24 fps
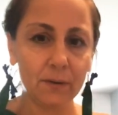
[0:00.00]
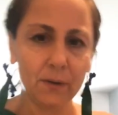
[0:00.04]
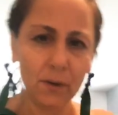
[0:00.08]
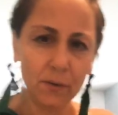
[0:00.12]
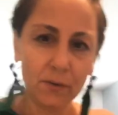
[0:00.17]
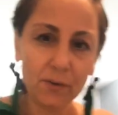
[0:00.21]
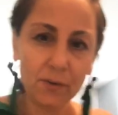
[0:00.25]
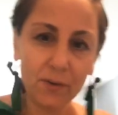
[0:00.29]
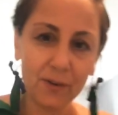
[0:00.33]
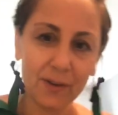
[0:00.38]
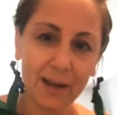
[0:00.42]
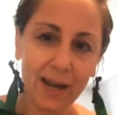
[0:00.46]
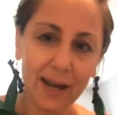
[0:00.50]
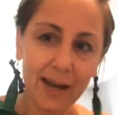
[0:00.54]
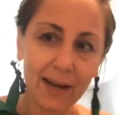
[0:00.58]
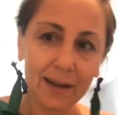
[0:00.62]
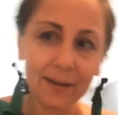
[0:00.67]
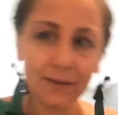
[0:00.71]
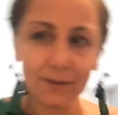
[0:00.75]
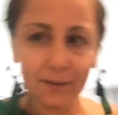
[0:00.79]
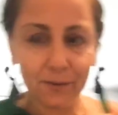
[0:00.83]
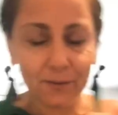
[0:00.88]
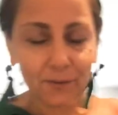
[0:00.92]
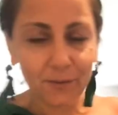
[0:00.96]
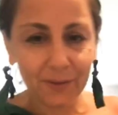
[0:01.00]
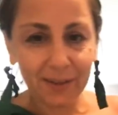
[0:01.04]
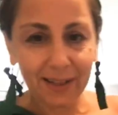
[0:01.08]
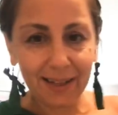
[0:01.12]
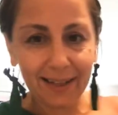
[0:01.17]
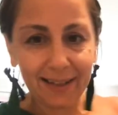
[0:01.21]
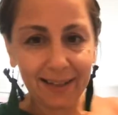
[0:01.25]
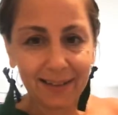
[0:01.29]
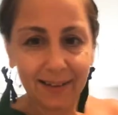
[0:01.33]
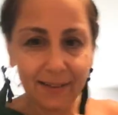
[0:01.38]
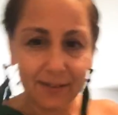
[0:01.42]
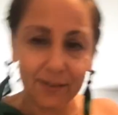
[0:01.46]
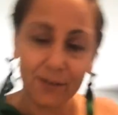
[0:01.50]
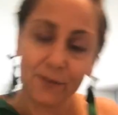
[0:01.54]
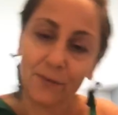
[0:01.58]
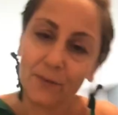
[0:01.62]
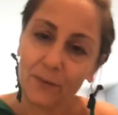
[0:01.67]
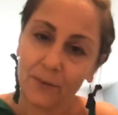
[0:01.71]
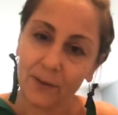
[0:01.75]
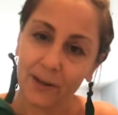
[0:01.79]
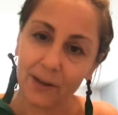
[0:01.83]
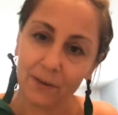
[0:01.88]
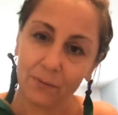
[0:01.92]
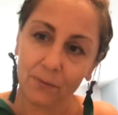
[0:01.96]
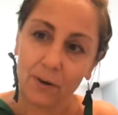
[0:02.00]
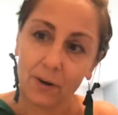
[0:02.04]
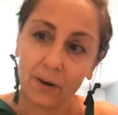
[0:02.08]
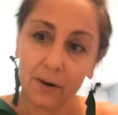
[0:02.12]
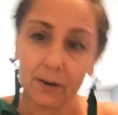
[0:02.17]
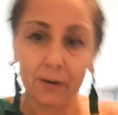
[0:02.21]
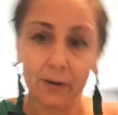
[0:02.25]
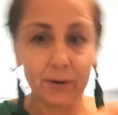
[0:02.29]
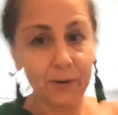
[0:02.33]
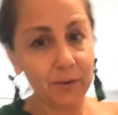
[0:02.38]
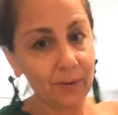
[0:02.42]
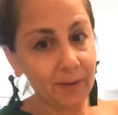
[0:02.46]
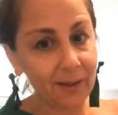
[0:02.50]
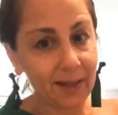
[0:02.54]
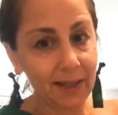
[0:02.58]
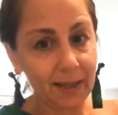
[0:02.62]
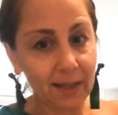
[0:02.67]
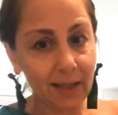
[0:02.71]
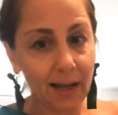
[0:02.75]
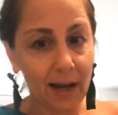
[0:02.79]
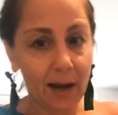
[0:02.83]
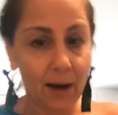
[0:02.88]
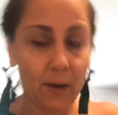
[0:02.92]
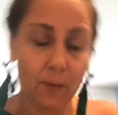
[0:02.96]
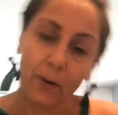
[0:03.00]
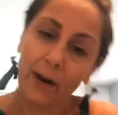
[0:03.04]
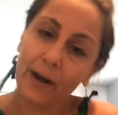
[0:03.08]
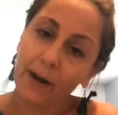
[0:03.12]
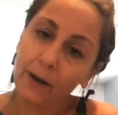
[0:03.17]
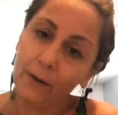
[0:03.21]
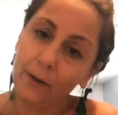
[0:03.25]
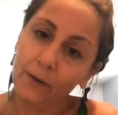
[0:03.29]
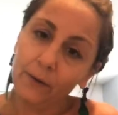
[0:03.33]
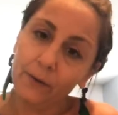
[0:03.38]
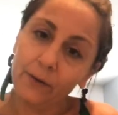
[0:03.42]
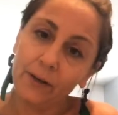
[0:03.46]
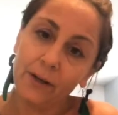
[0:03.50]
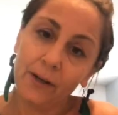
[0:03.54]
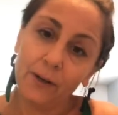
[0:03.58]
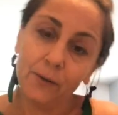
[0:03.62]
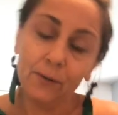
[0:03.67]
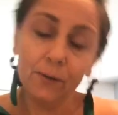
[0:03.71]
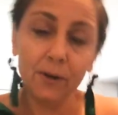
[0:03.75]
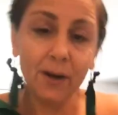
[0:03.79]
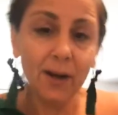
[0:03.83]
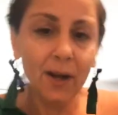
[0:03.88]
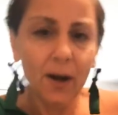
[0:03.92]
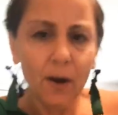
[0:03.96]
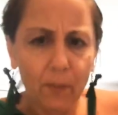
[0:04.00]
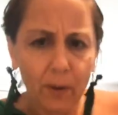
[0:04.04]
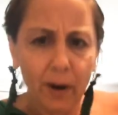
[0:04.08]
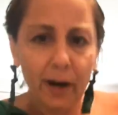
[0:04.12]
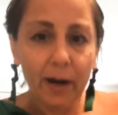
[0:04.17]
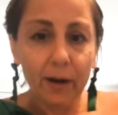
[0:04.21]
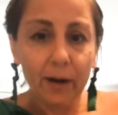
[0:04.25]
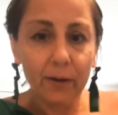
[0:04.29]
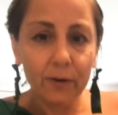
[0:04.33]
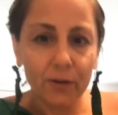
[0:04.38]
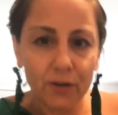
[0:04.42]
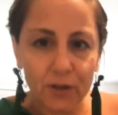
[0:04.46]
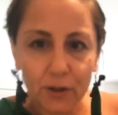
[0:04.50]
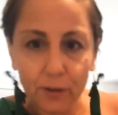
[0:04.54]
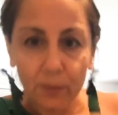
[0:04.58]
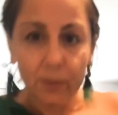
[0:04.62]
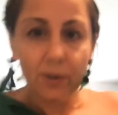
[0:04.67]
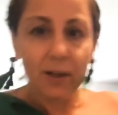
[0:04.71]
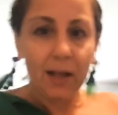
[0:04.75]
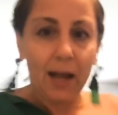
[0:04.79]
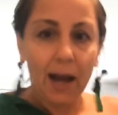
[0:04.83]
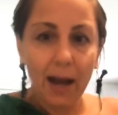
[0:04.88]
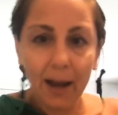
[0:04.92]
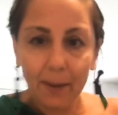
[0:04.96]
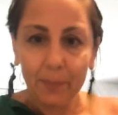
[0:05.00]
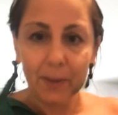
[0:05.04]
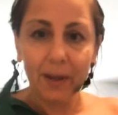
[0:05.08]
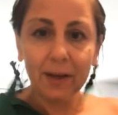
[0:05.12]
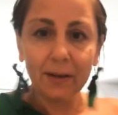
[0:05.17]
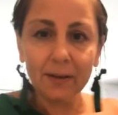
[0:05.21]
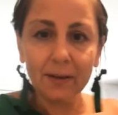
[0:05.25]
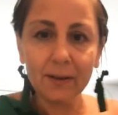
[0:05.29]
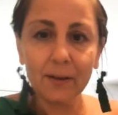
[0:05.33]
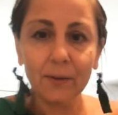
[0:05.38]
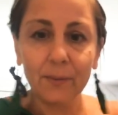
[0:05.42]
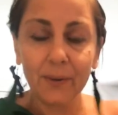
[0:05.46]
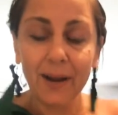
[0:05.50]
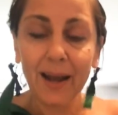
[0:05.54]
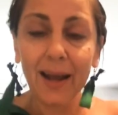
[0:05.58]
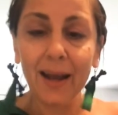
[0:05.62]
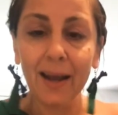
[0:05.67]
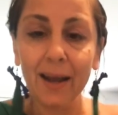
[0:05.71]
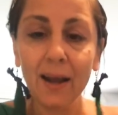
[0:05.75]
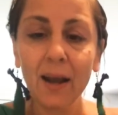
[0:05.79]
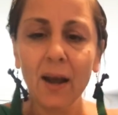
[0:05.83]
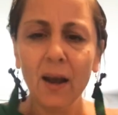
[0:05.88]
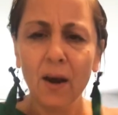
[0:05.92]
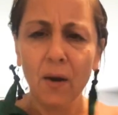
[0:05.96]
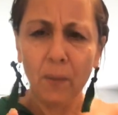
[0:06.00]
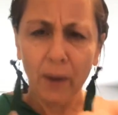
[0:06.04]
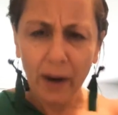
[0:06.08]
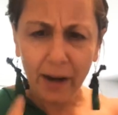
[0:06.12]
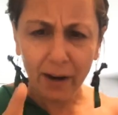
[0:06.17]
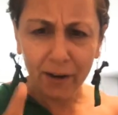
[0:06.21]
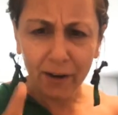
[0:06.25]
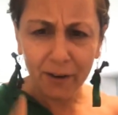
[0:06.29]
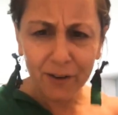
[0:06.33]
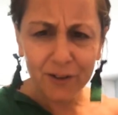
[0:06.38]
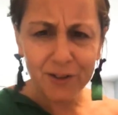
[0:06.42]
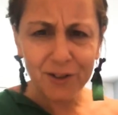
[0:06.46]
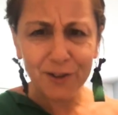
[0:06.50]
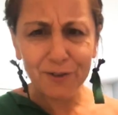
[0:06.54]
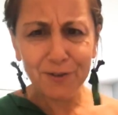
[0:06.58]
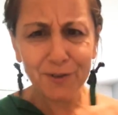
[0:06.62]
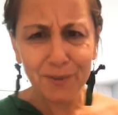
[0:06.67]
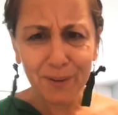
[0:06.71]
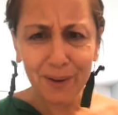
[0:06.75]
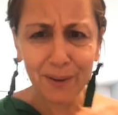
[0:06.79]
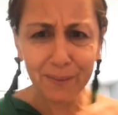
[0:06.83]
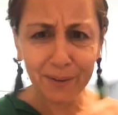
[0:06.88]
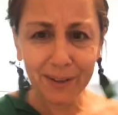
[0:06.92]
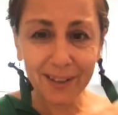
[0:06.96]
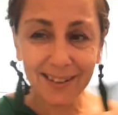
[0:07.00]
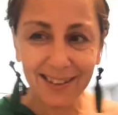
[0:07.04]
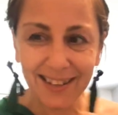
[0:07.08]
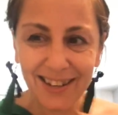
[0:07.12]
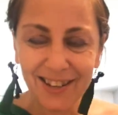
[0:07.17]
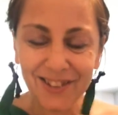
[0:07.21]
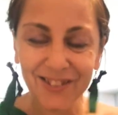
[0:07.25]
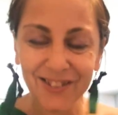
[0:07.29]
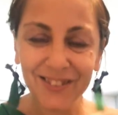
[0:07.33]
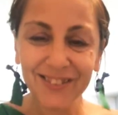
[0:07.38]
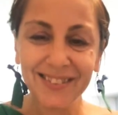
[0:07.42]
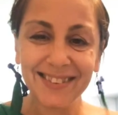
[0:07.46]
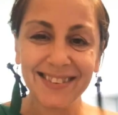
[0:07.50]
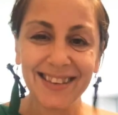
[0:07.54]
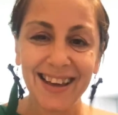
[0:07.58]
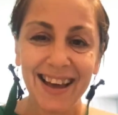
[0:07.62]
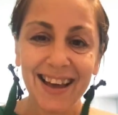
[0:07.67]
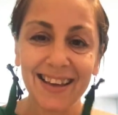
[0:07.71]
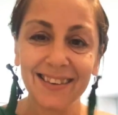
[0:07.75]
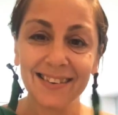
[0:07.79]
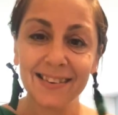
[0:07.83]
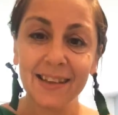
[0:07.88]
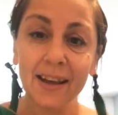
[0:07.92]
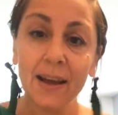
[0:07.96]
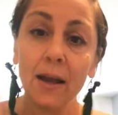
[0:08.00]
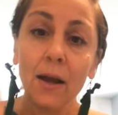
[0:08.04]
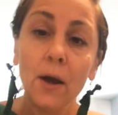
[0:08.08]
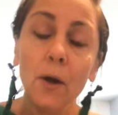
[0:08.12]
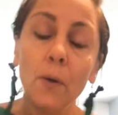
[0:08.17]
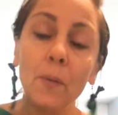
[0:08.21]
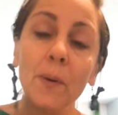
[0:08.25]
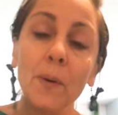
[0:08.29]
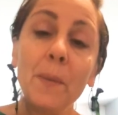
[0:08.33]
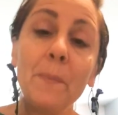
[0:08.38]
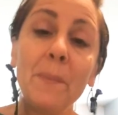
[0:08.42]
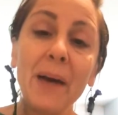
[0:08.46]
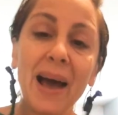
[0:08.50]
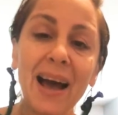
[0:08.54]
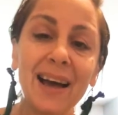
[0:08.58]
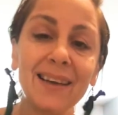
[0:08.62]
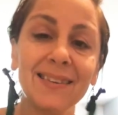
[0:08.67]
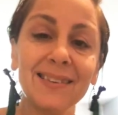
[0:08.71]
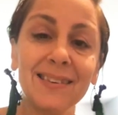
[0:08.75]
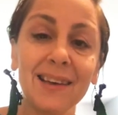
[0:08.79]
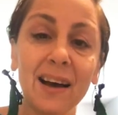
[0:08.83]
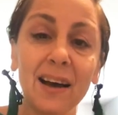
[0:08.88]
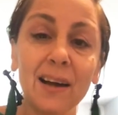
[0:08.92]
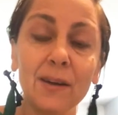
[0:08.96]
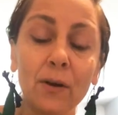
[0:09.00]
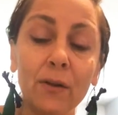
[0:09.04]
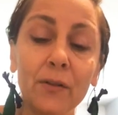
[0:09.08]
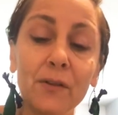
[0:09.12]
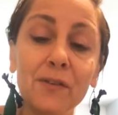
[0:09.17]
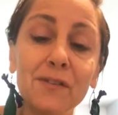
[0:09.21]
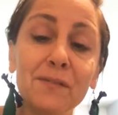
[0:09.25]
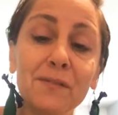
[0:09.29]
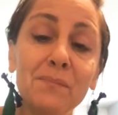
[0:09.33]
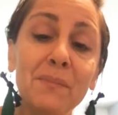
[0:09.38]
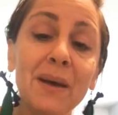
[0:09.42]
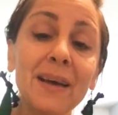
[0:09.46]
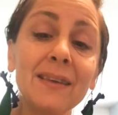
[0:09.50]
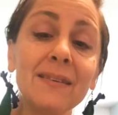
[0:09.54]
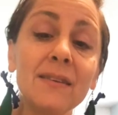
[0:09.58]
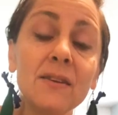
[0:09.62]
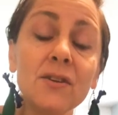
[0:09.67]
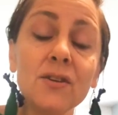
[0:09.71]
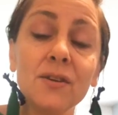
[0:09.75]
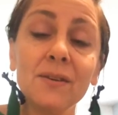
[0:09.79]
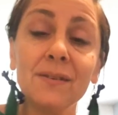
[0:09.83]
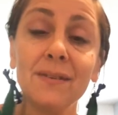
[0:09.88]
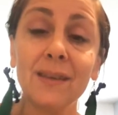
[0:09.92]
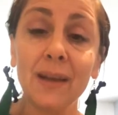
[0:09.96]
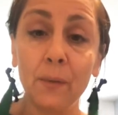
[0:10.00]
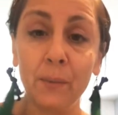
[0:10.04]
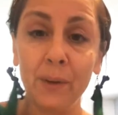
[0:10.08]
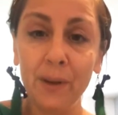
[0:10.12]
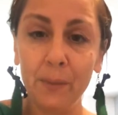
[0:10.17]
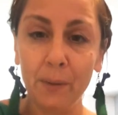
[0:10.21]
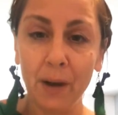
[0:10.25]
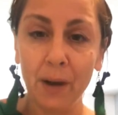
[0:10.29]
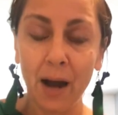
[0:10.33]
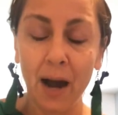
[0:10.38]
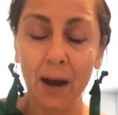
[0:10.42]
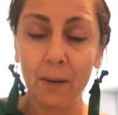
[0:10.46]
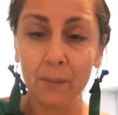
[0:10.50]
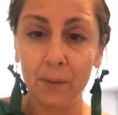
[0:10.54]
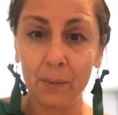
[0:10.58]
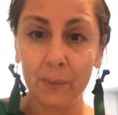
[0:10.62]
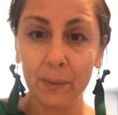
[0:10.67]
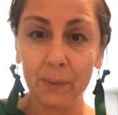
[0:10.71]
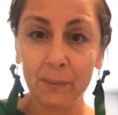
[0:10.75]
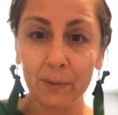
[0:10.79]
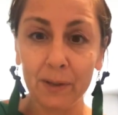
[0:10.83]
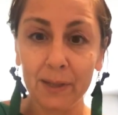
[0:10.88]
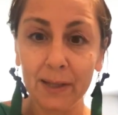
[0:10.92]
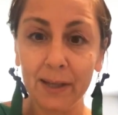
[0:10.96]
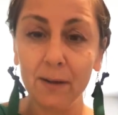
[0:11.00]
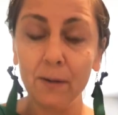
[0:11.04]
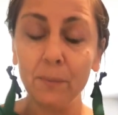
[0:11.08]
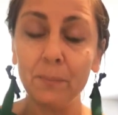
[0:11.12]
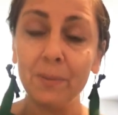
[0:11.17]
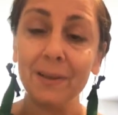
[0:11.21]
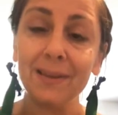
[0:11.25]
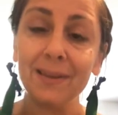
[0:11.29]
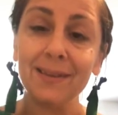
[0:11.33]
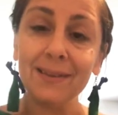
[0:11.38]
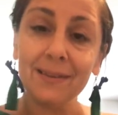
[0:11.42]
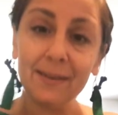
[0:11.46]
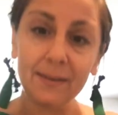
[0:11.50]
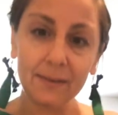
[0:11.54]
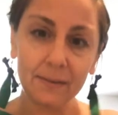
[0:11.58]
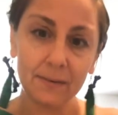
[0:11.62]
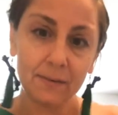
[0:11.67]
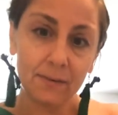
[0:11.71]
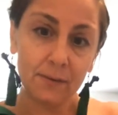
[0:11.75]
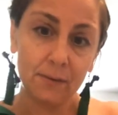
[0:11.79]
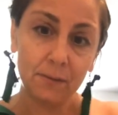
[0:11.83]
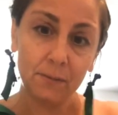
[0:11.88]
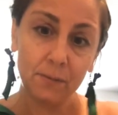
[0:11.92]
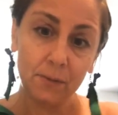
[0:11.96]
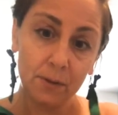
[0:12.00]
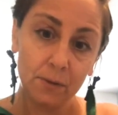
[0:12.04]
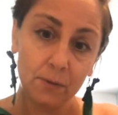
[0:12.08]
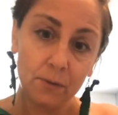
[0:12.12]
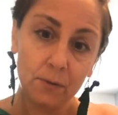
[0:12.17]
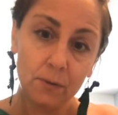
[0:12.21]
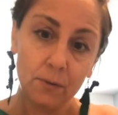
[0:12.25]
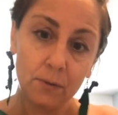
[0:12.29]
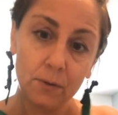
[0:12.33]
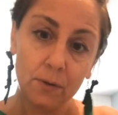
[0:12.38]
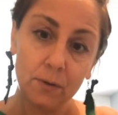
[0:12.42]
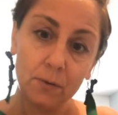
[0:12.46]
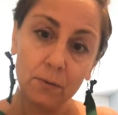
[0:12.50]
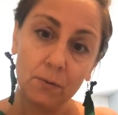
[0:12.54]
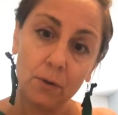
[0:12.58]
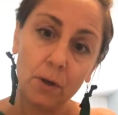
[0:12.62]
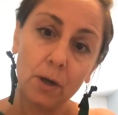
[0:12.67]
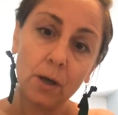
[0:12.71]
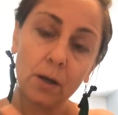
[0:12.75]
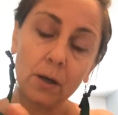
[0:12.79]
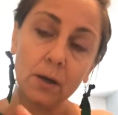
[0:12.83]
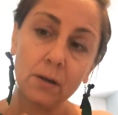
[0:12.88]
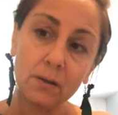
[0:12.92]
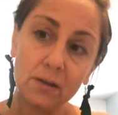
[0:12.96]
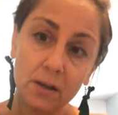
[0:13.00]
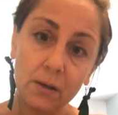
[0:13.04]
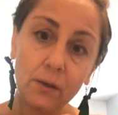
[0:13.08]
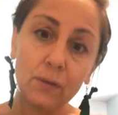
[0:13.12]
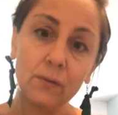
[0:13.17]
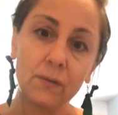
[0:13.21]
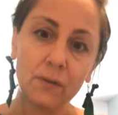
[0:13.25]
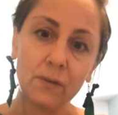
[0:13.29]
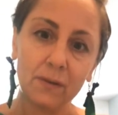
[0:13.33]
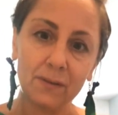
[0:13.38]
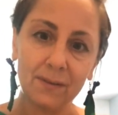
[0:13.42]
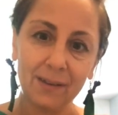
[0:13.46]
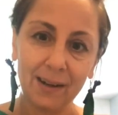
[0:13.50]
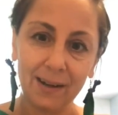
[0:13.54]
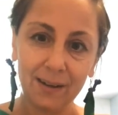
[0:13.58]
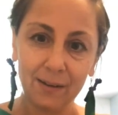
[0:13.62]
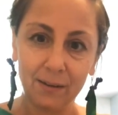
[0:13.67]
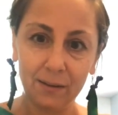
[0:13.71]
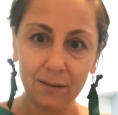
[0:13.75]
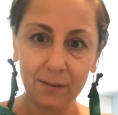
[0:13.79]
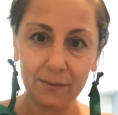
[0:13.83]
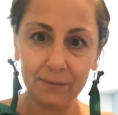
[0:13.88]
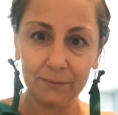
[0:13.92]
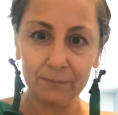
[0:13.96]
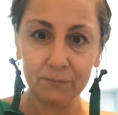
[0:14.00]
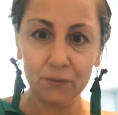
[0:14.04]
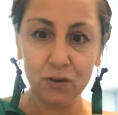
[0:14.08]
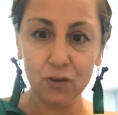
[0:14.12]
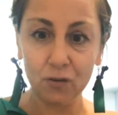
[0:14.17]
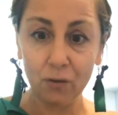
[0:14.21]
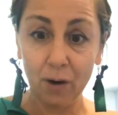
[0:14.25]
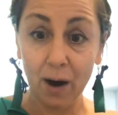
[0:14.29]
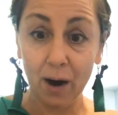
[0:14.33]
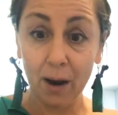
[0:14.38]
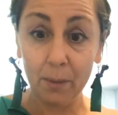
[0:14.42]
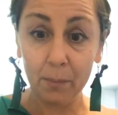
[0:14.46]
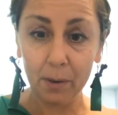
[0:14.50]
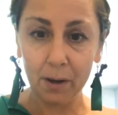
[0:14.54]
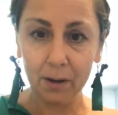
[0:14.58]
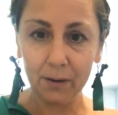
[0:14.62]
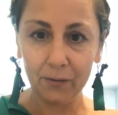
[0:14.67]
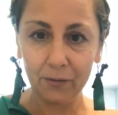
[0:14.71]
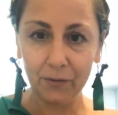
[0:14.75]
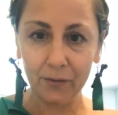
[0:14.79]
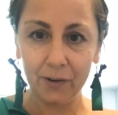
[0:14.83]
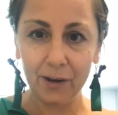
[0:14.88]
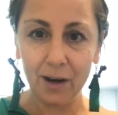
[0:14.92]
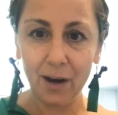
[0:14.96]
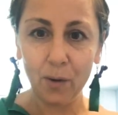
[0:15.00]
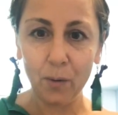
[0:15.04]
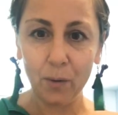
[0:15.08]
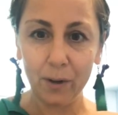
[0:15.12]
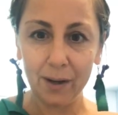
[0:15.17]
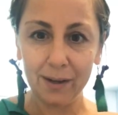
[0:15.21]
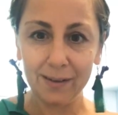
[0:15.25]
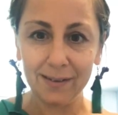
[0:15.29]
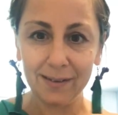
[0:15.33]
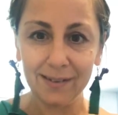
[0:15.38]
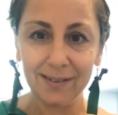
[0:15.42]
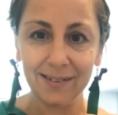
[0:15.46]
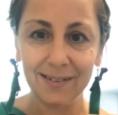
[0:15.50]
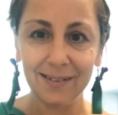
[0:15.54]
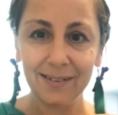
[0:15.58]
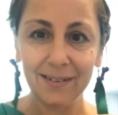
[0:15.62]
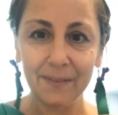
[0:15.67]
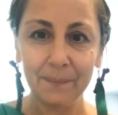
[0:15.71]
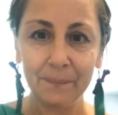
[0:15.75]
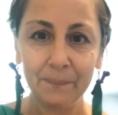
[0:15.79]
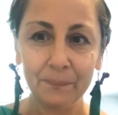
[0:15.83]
Don't do that. Don't do it like this. You're doing it wrong. Do it like that. Why aren't you clapping the way? Why aren't you doing what the teacher says? We pass on all those messages that we've got when we were little, but this continues a cycle of trauma for young ones.